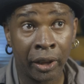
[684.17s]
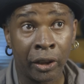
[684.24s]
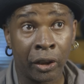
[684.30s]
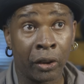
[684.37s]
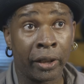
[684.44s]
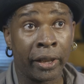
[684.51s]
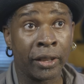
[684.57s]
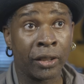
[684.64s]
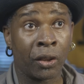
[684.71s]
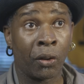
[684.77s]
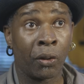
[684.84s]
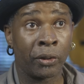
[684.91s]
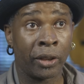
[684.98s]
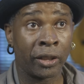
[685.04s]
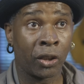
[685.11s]
There's
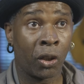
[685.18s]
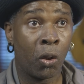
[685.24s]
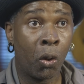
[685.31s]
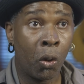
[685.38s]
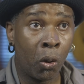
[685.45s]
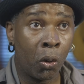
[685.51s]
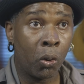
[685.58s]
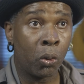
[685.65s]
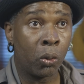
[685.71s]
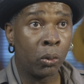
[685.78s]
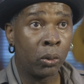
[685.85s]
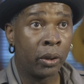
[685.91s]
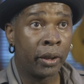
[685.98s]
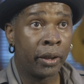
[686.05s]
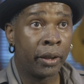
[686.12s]
a whole